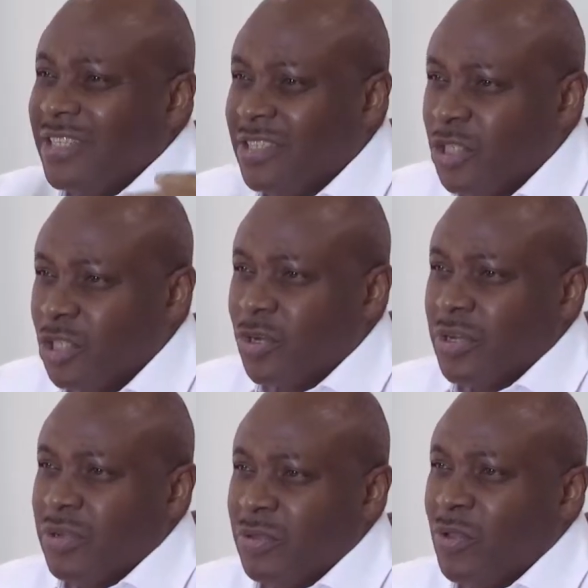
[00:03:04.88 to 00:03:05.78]

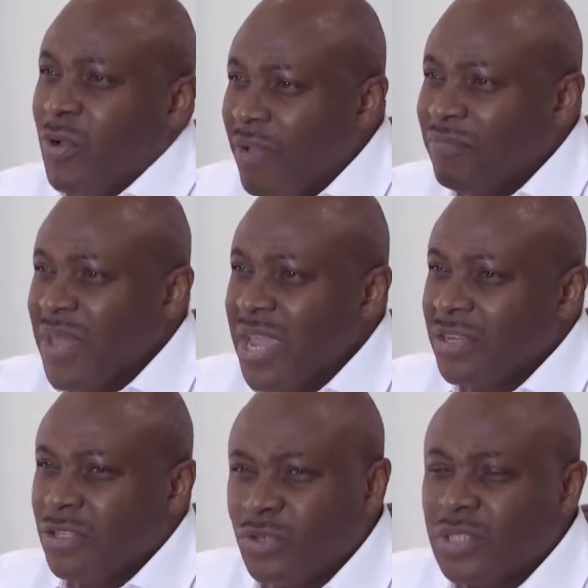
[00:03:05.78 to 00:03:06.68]
decision you have
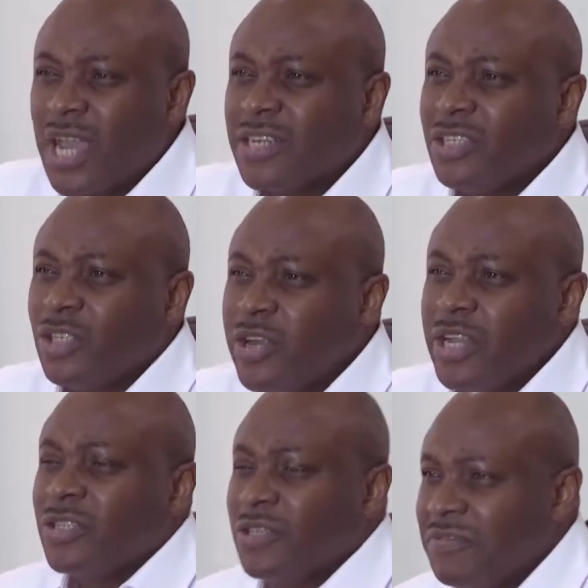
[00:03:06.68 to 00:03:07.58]
made to start a journey
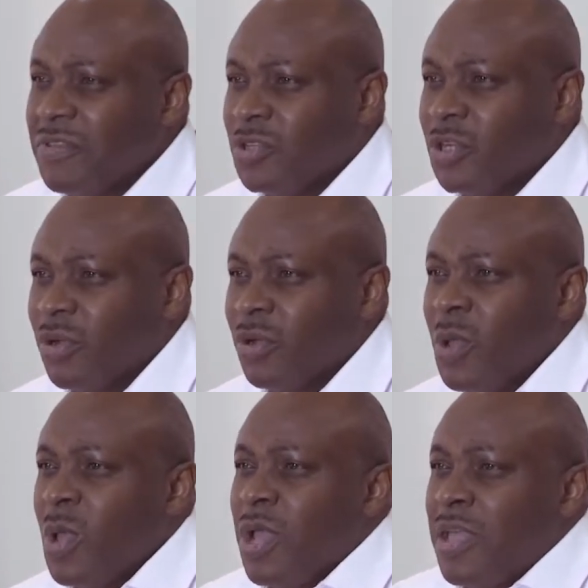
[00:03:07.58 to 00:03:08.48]
into the future,
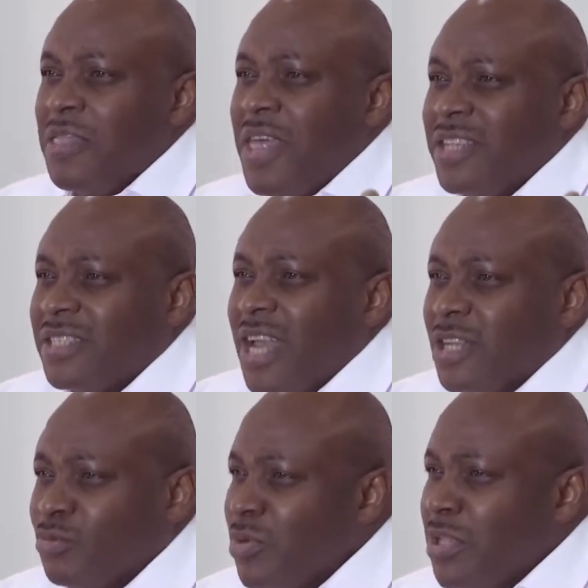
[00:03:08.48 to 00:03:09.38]
then
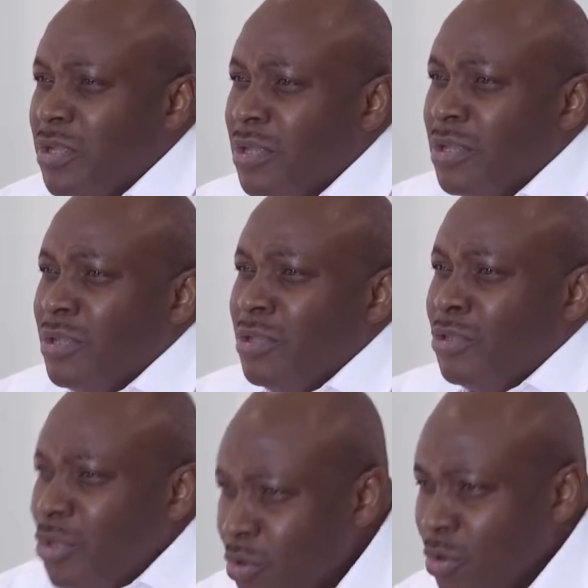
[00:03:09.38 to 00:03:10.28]
starts with
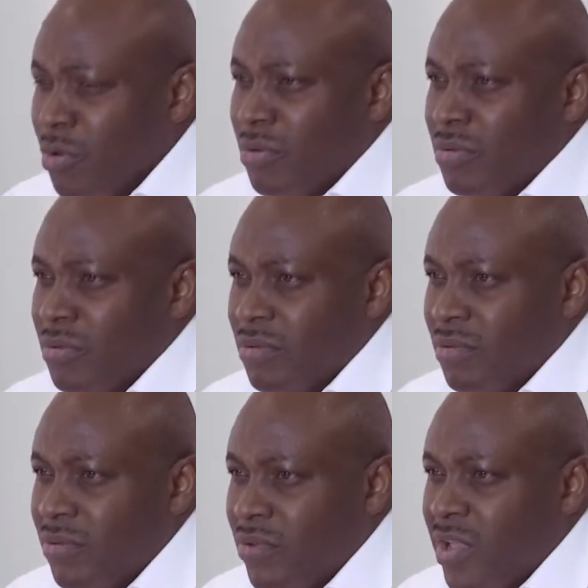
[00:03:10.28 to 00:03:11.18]
you.
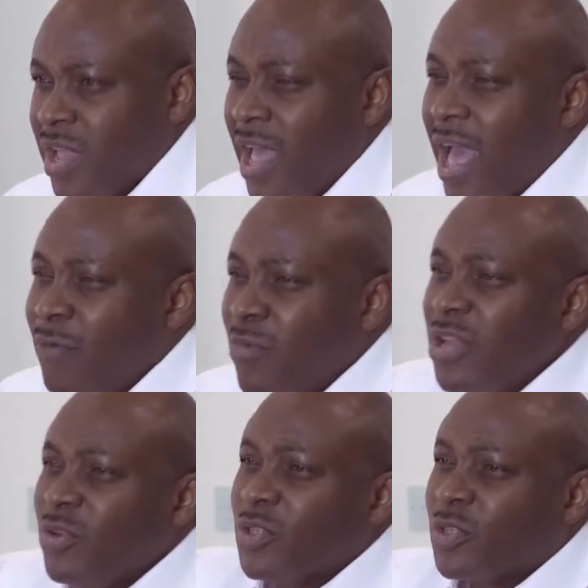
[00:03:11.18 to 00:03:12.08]
And when
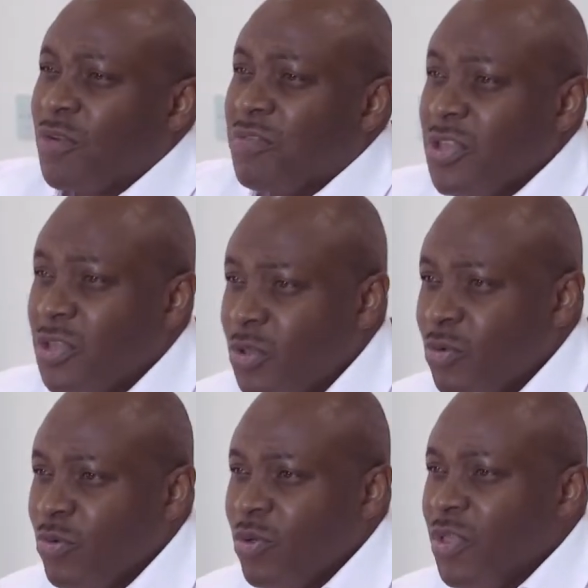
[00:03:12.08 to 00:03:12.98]
you discover
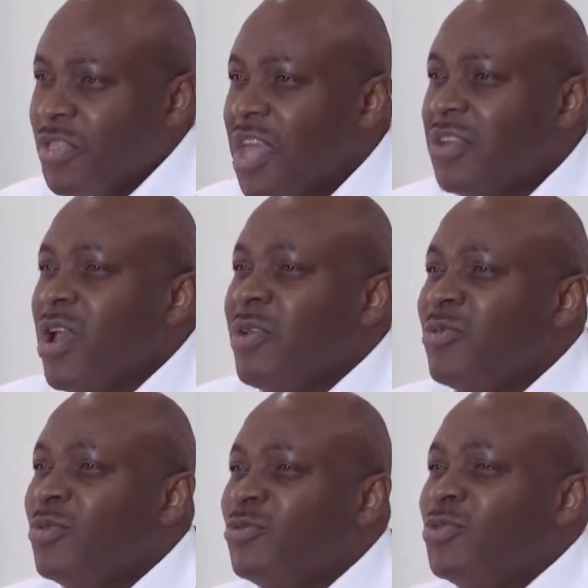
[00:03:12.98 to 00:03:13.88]
you, then you're
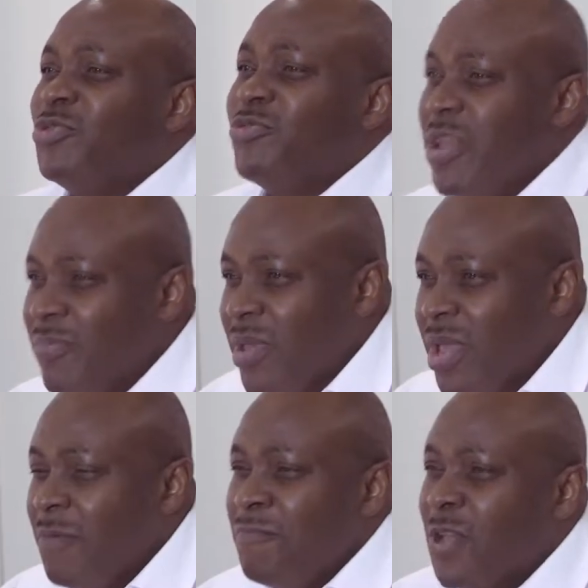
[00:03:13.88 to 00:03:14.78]
able to dream,
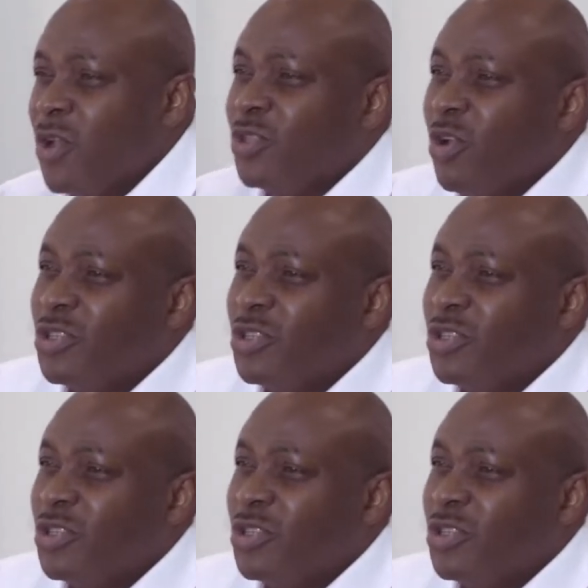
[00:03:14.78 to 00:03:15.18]
because your